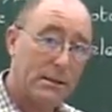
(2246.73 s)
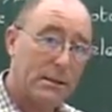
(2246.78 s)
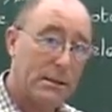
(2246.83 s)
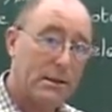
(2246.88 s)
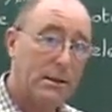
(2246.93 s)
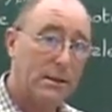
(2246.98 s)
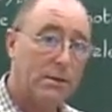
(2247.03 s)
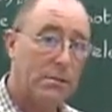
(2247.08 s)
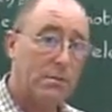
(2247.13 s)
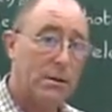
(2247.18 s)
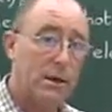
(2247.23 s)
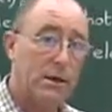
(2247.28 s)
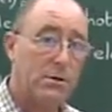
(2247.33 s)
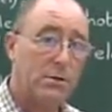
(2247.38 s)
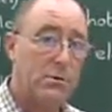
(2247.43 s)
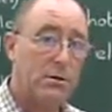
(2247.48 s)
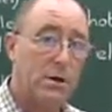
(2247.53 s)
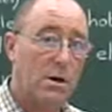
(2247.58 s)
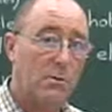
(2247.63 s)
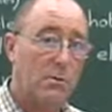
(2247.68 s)
in the
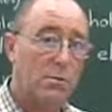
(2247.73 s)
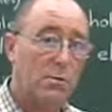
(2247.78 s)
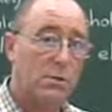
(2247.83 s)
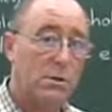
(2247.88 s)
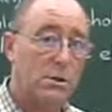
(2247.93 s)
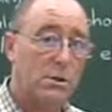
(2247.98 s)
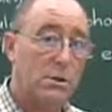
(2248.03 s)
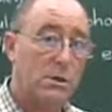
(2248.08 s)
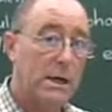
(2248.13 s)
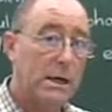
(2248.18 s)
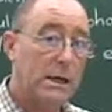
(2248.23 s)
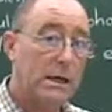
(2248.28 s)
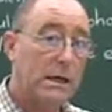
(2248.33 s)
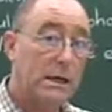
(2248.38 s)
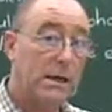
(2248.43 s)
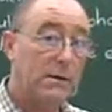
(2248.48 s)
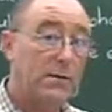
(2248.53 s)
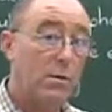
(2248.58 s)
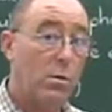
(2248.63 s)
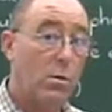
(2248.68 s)
microscope which
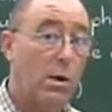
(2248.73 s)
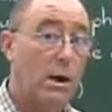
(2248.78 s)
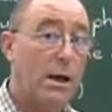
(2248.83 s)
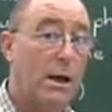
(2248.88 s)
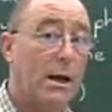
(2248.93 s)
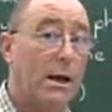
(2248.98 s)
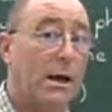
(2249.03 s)
give away